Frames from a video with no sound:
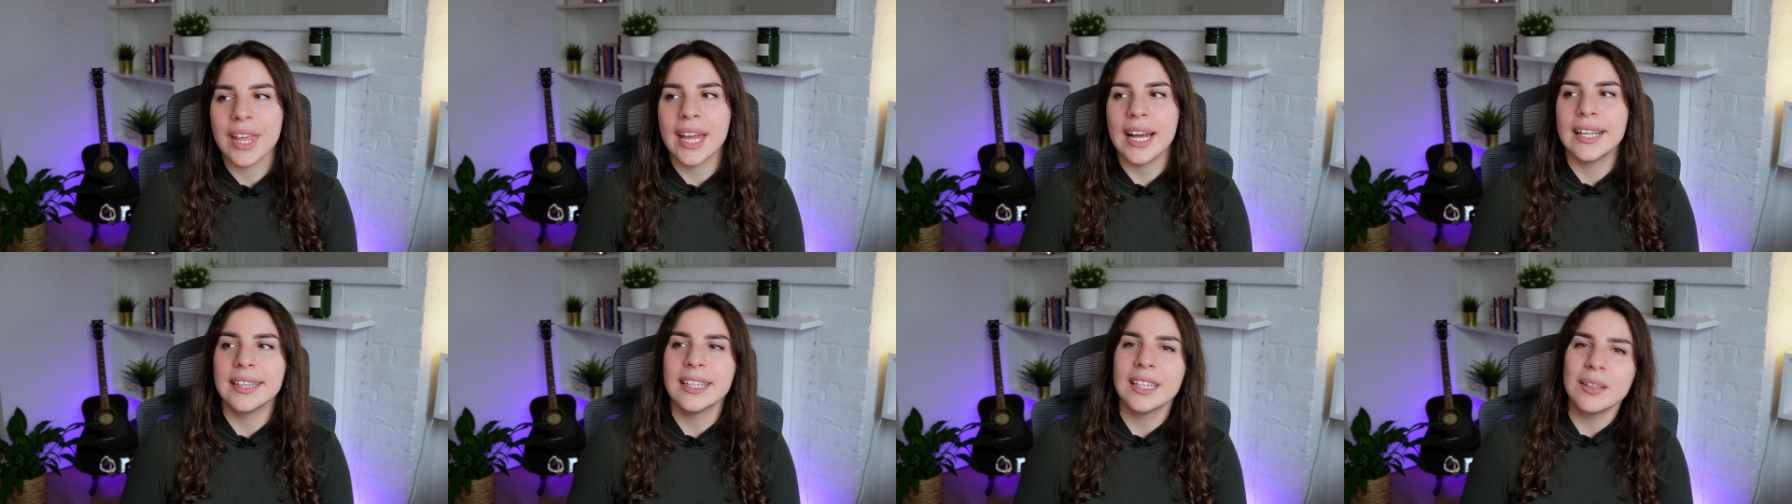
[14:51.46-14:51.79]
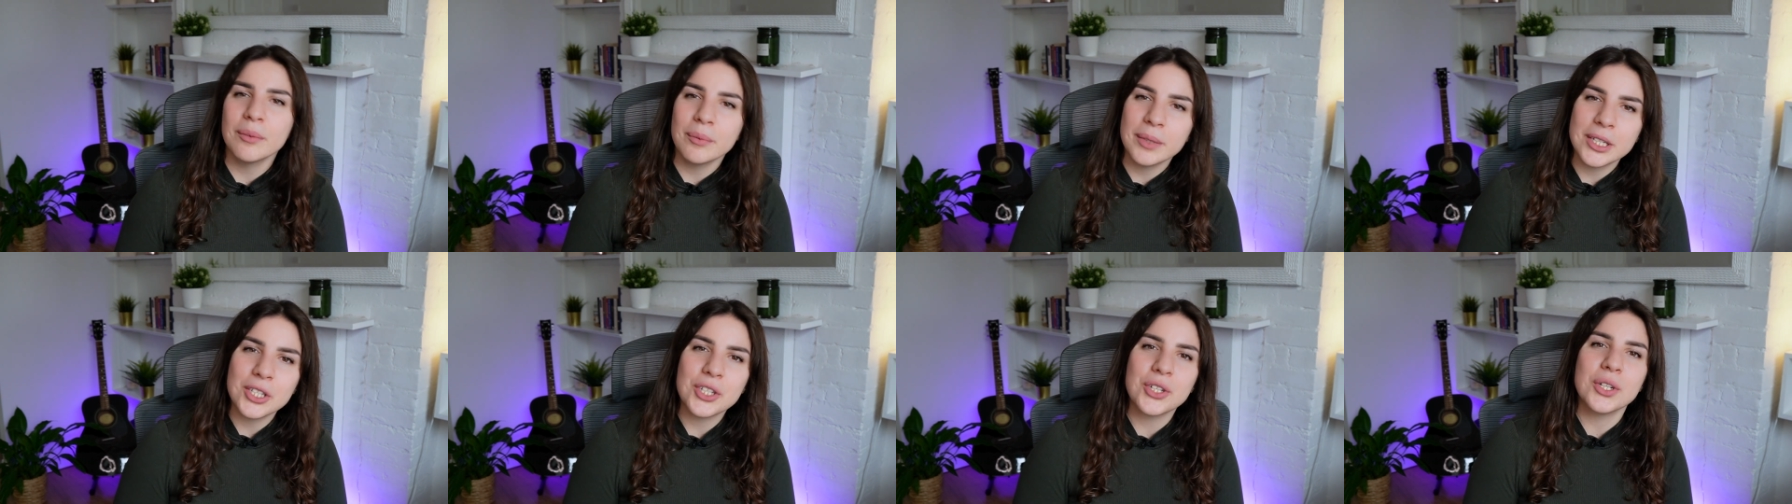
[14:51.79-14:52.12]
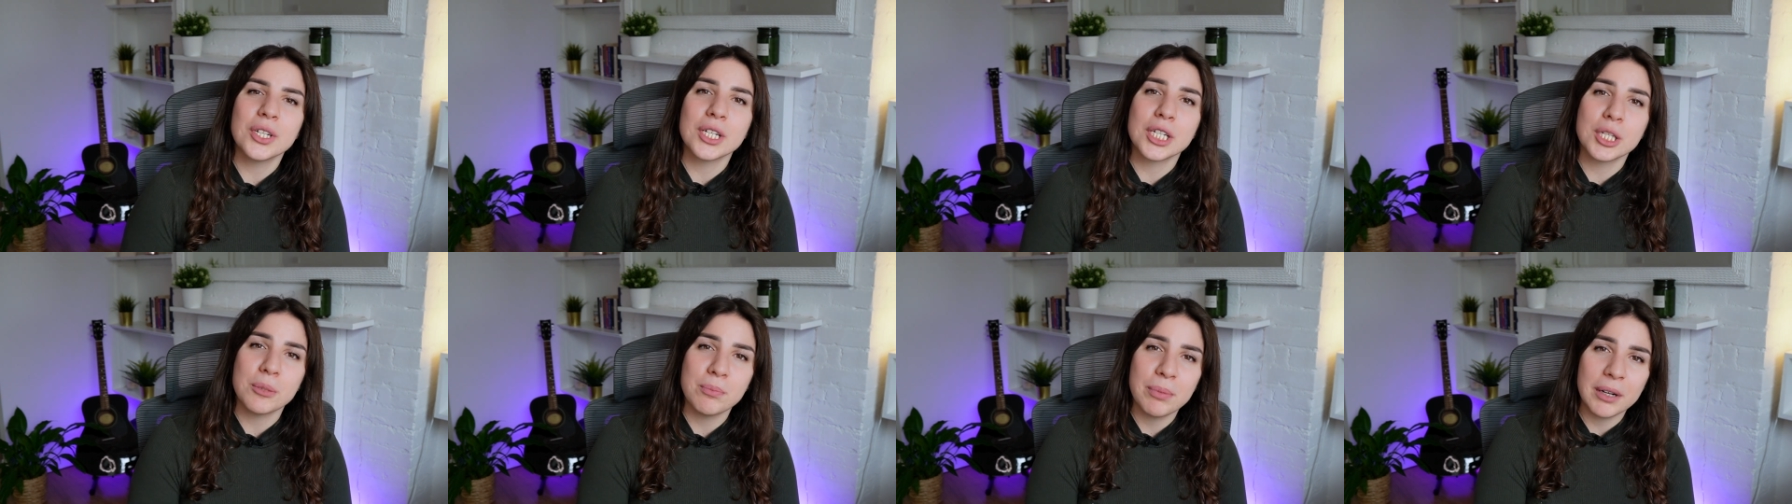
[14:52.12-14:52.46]
And then once
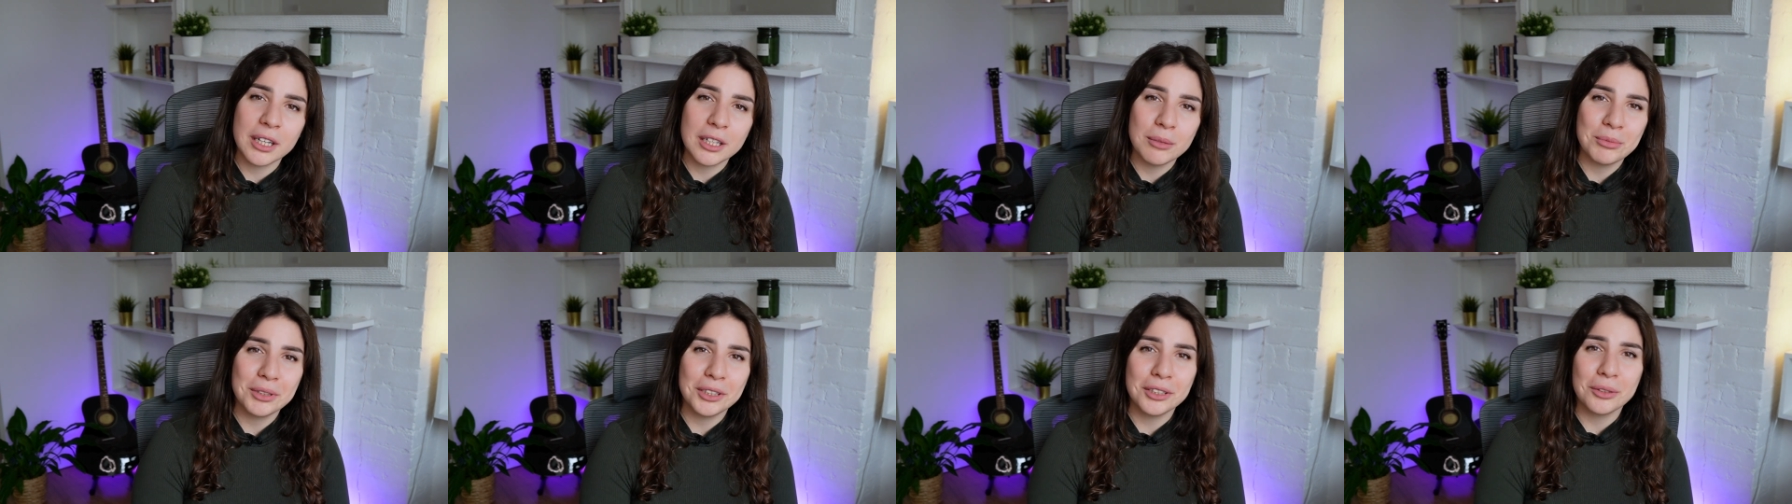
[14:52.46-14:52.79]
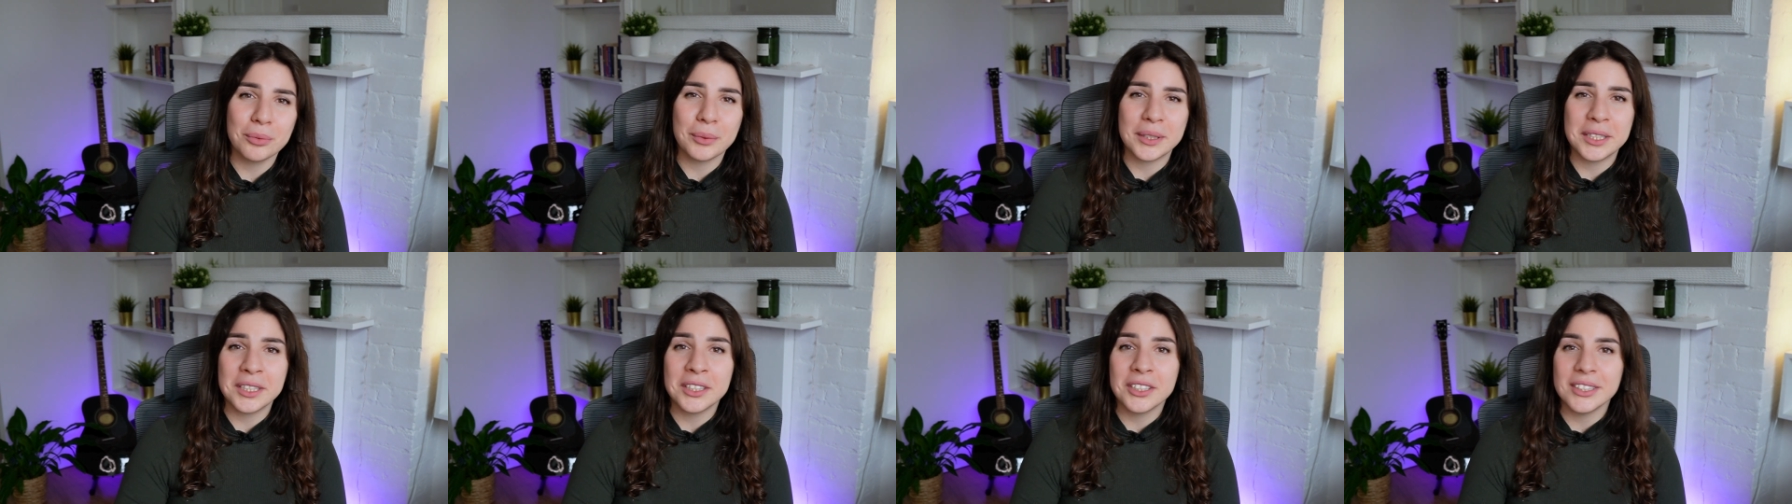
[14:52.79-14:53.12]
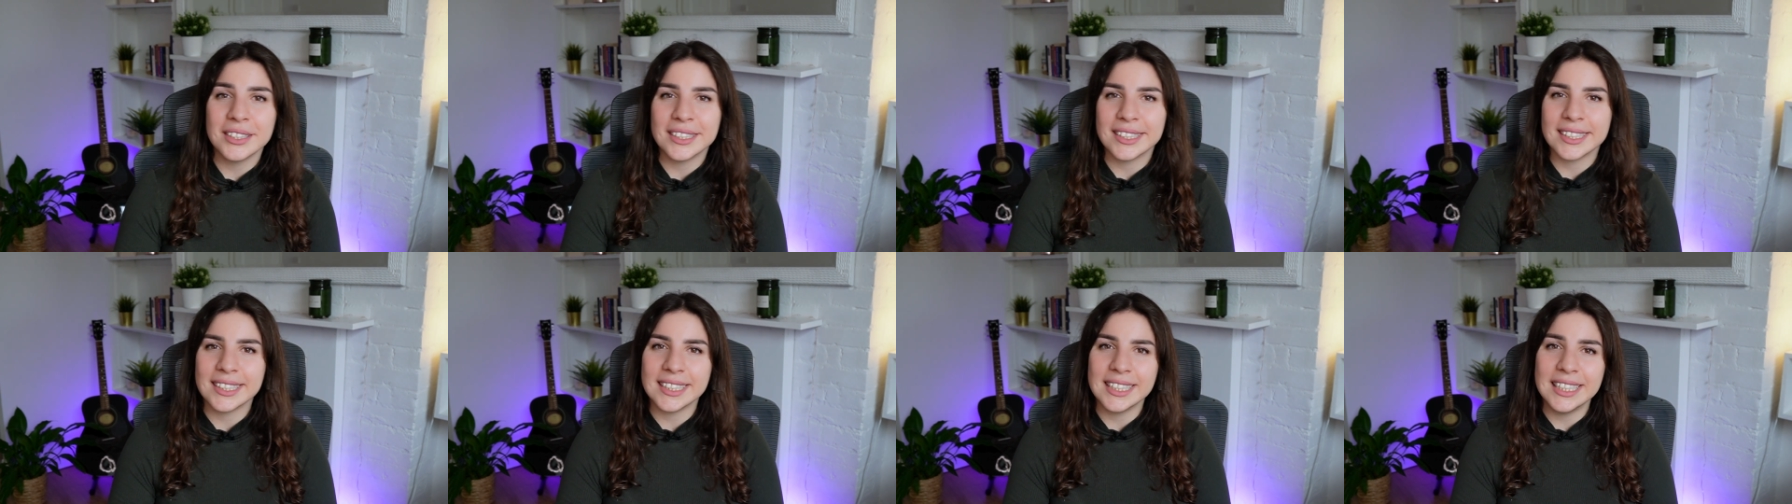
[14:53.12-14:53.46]
you experiment, once
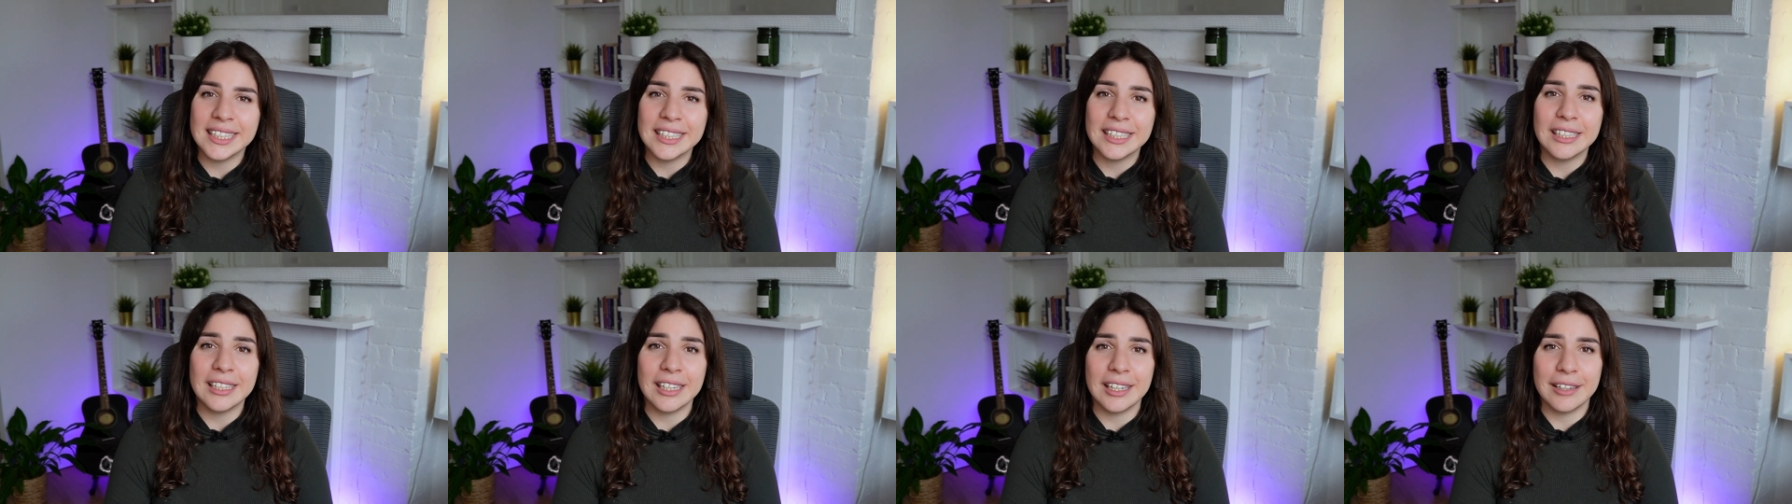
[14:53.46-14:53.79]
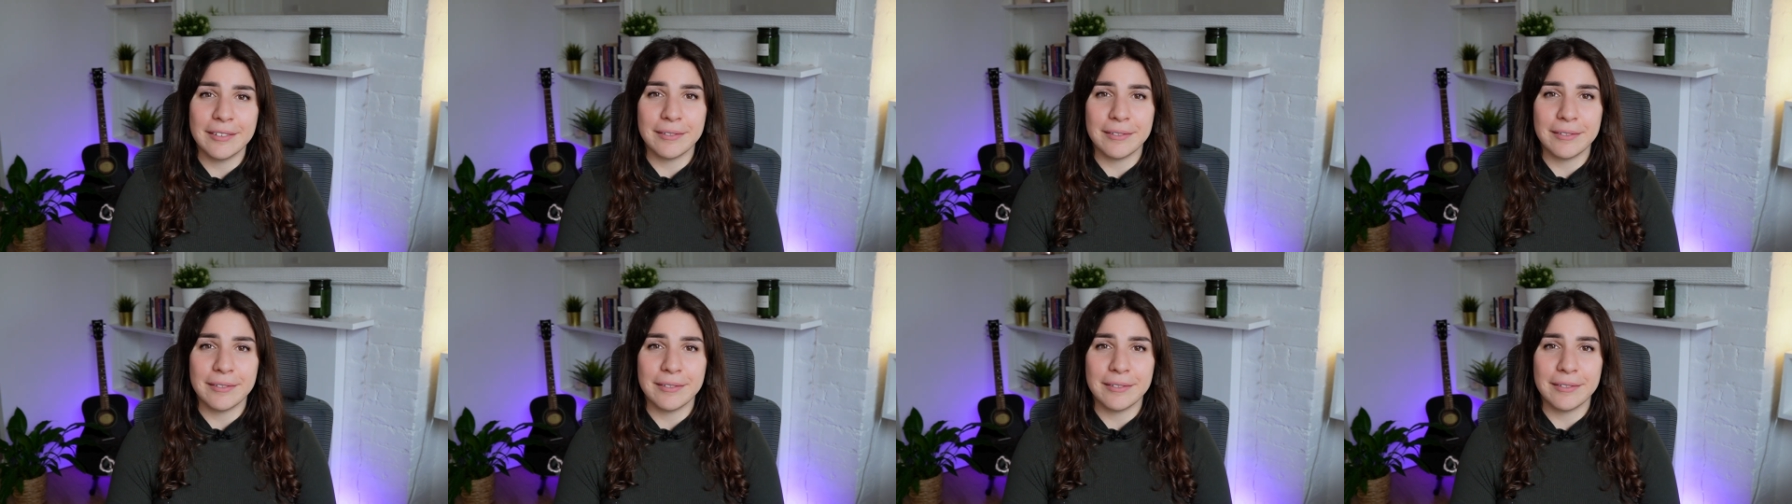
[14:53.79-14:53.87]
you see